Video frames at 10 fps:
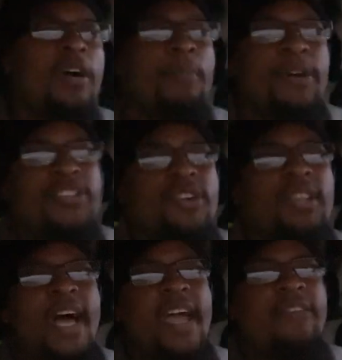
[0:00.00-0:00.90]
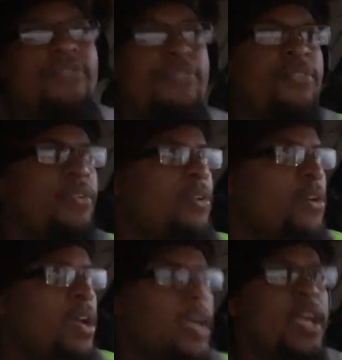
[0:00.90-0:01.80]
But your life
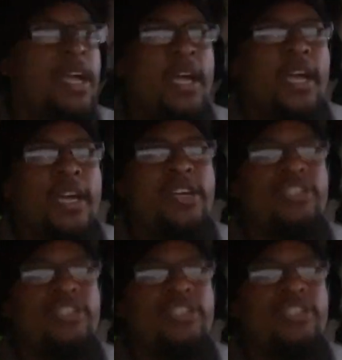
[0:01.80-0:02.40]
is